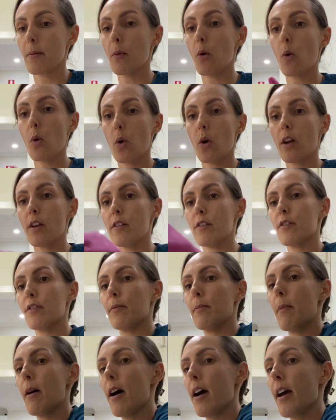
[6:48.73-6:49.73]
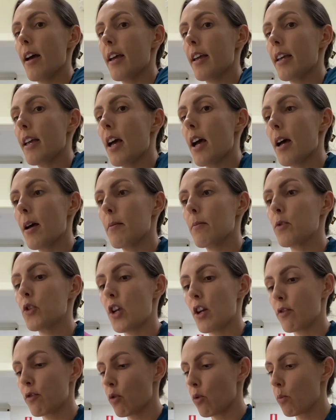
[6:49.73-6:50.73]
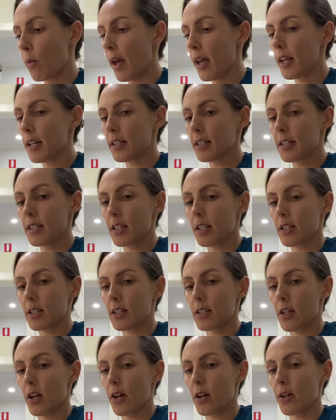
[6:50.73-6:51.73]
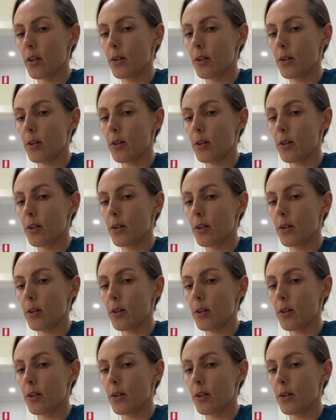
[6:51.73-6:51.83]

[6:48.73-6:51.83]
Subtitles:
All of my general waste, so